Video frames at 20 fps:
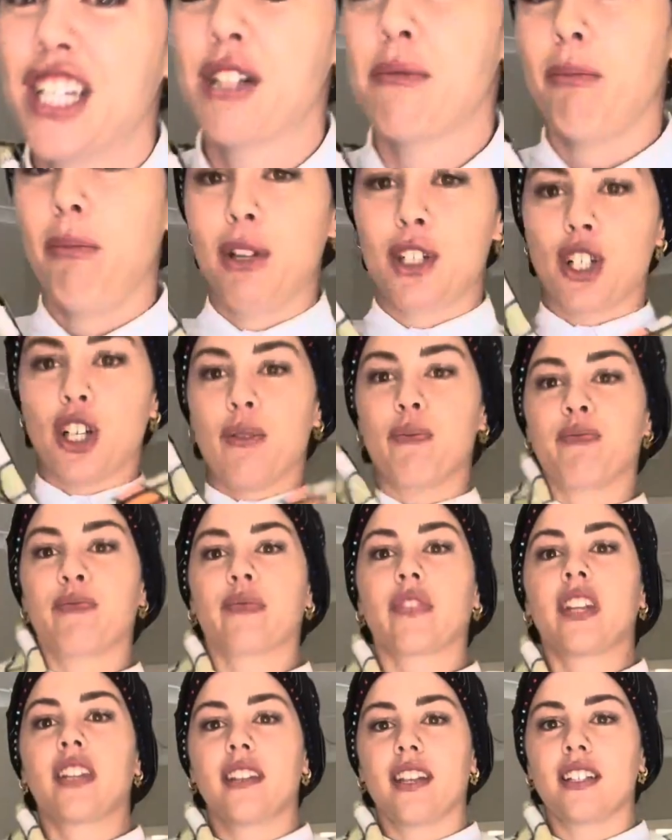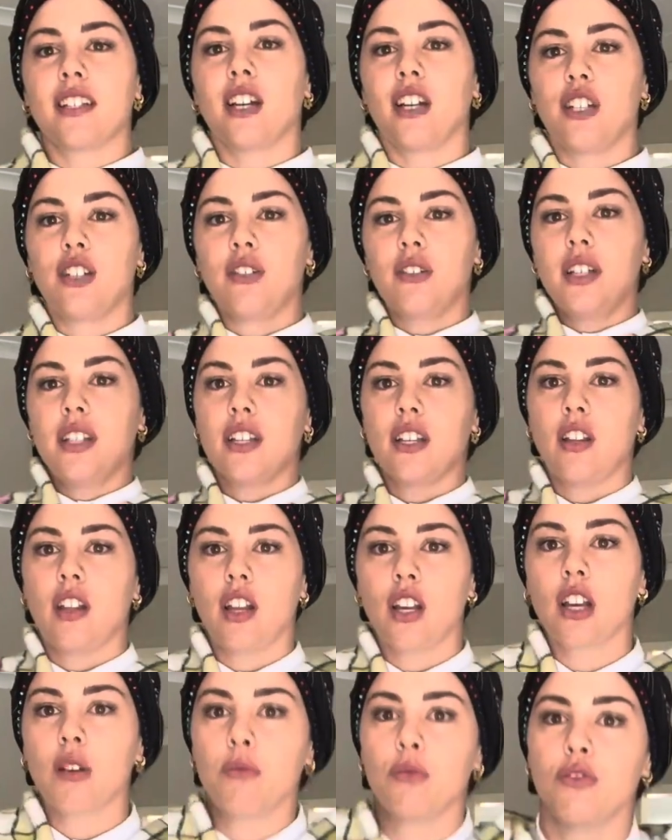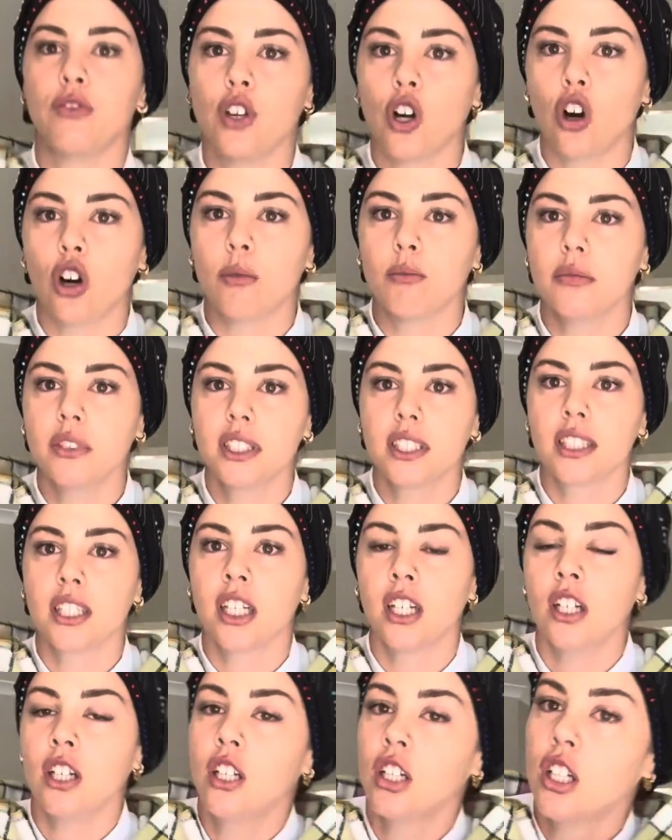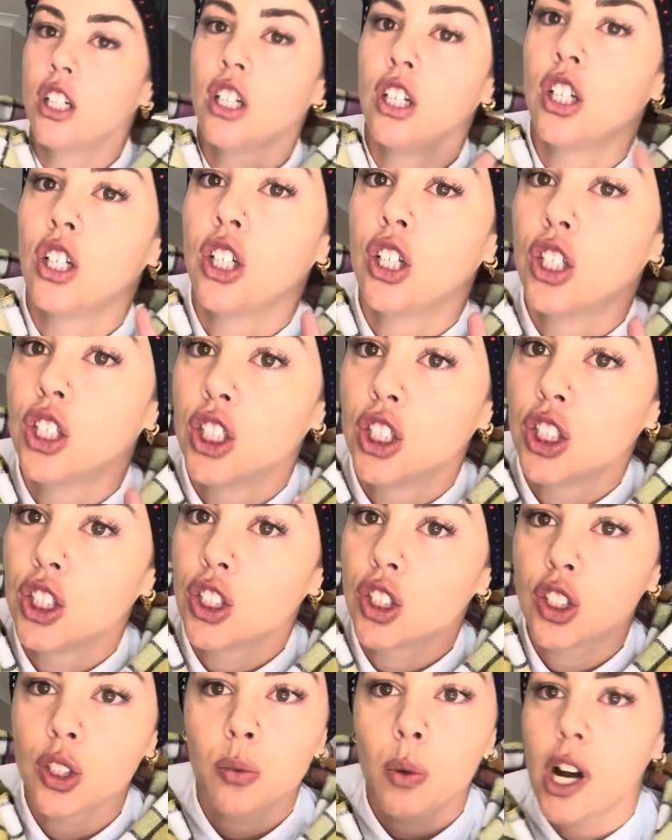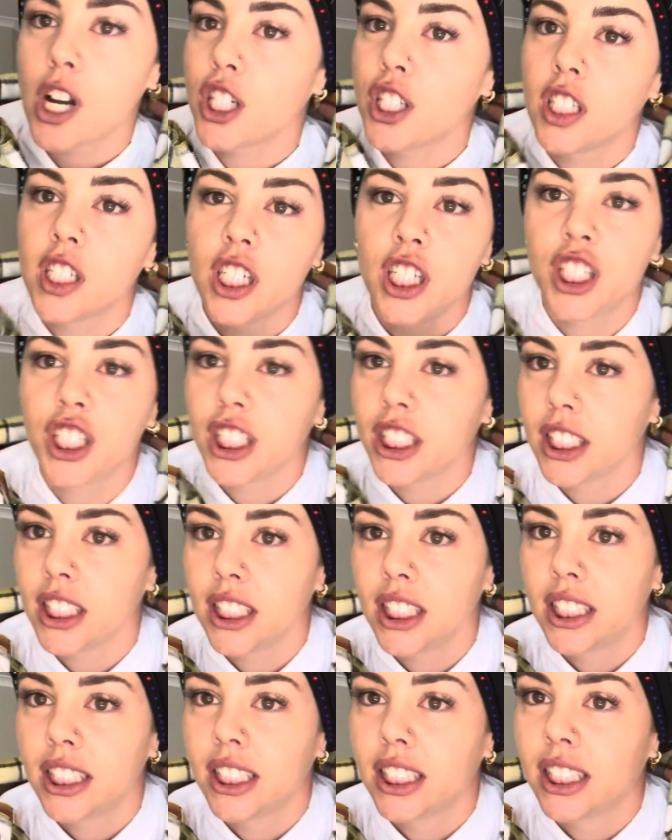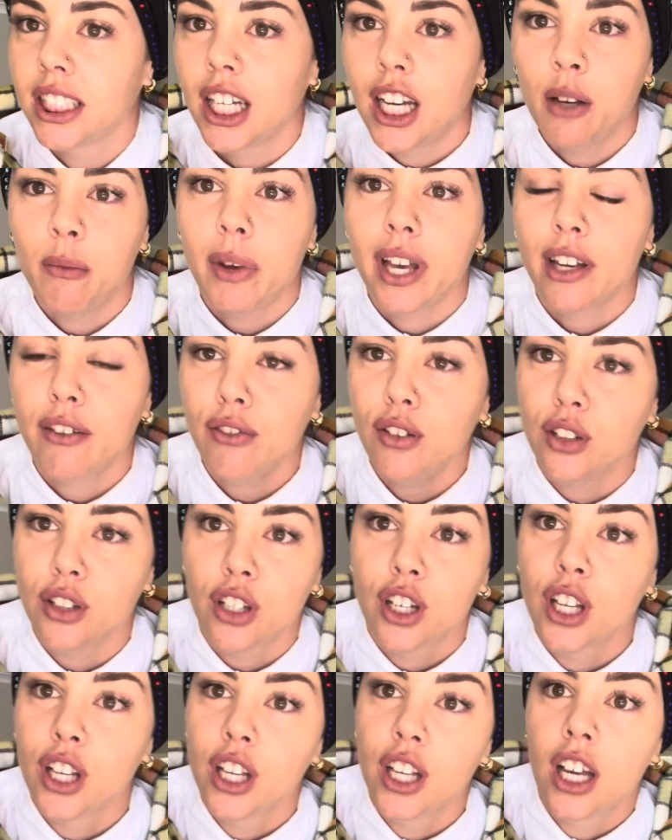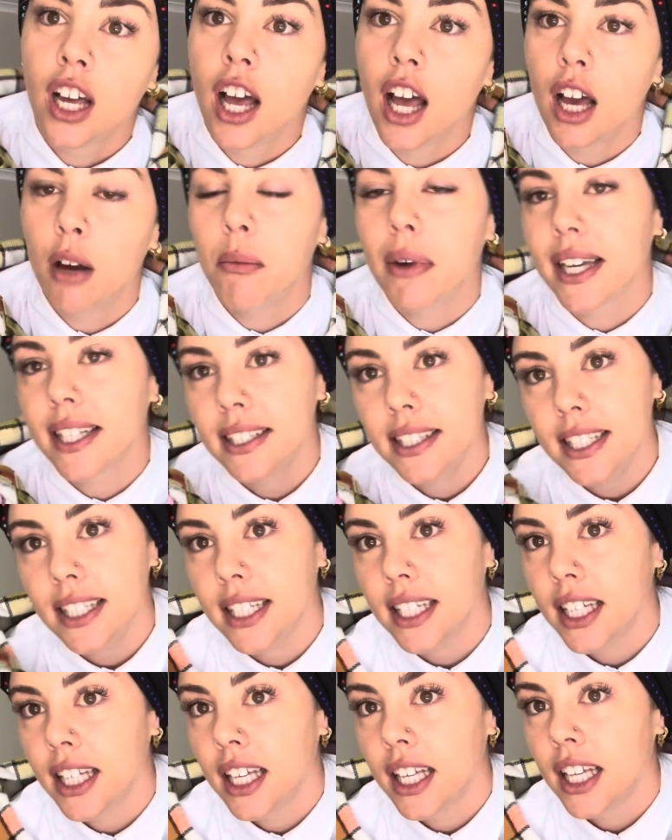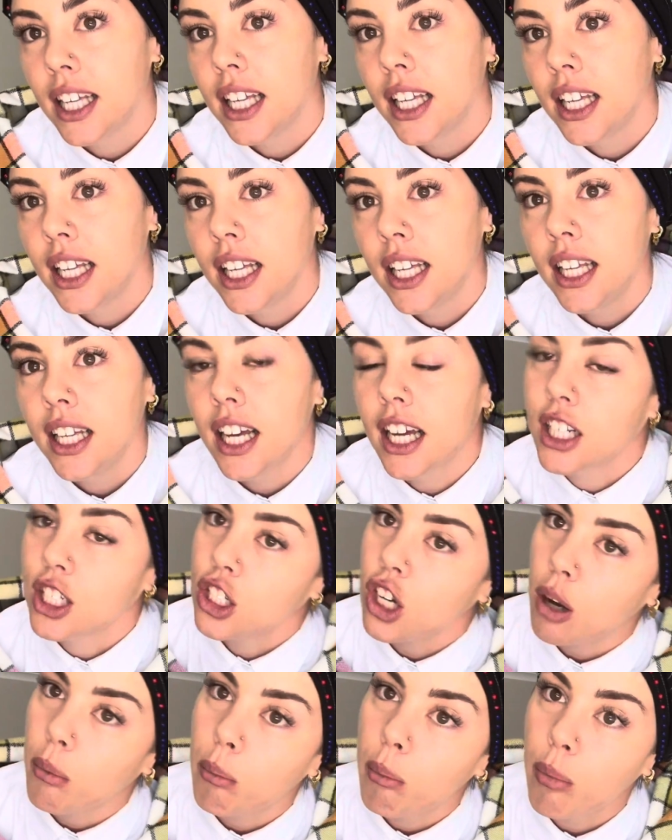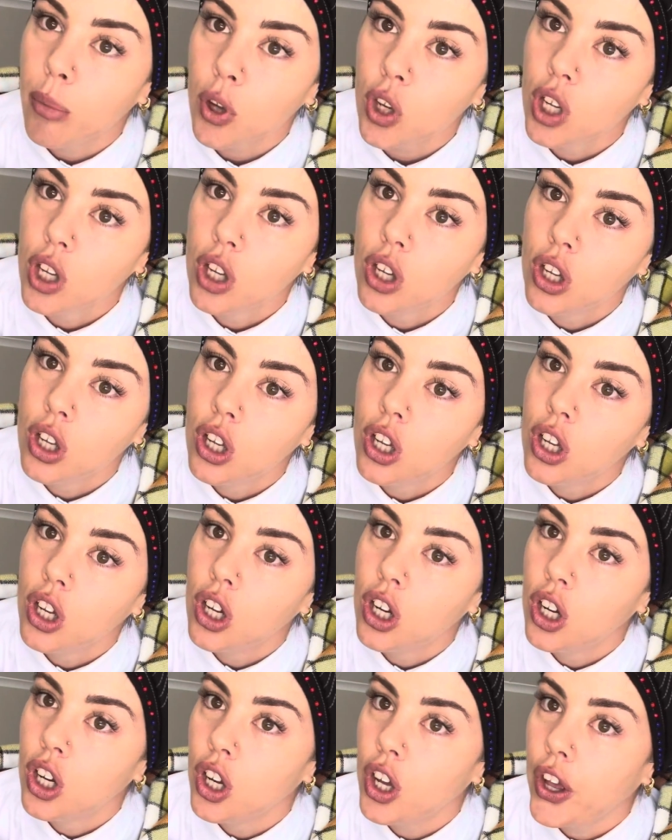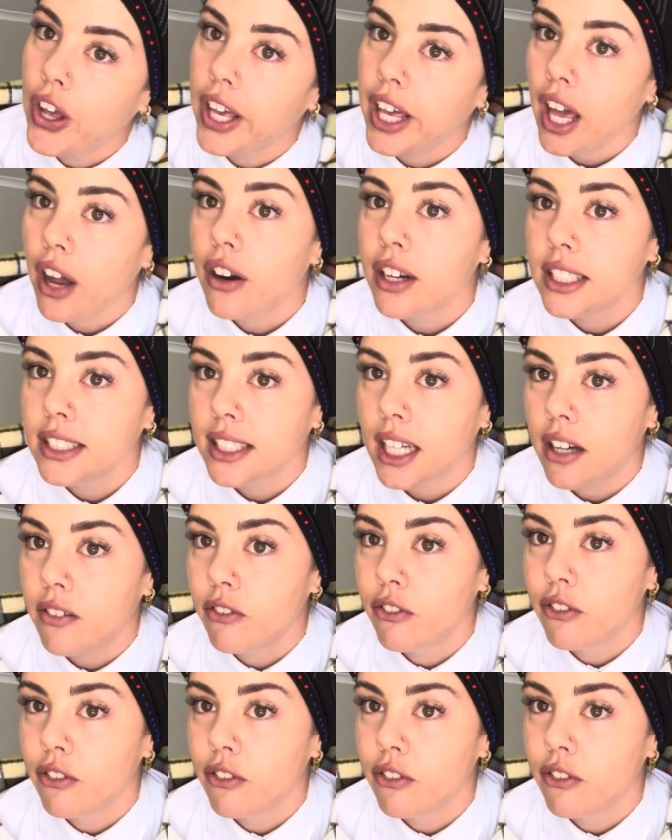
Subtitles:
But yeah, that's how you do it. And then you can move your arms to wash the dishes and make food and make tea and chop and carry stuff.